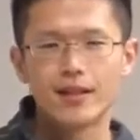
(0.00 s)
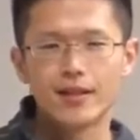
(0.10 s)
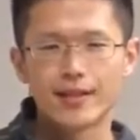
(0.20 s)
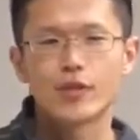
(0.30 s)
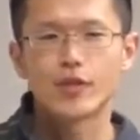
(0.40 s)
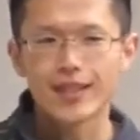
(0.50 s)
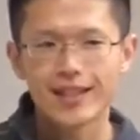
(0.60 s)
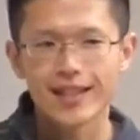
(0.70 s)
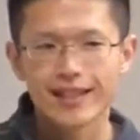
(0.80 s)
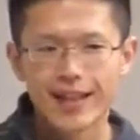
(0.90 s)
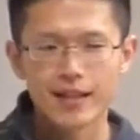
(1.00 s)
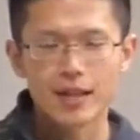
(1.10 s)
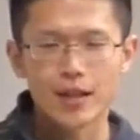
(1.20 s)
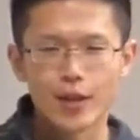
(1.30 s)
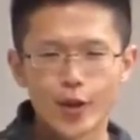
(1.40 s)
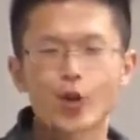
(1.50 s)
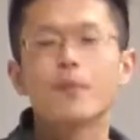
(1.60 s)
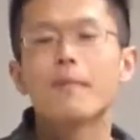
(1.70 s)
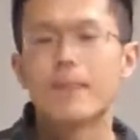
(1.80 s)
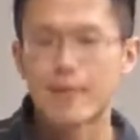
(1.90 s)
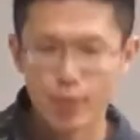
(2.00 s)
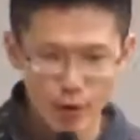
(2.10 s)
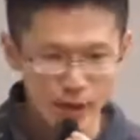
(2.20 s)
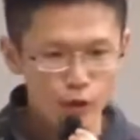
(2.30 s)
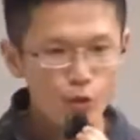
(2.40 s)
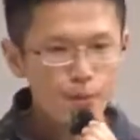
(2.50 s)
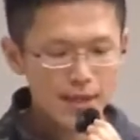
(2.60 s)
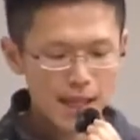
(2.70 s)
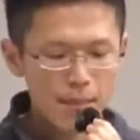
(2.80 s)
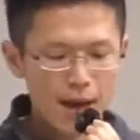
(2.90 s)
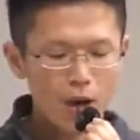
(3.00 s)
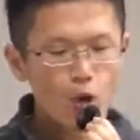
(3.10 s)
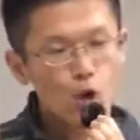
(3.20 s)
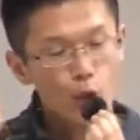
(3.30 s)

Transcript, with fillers: suggesting that human memory could be somehow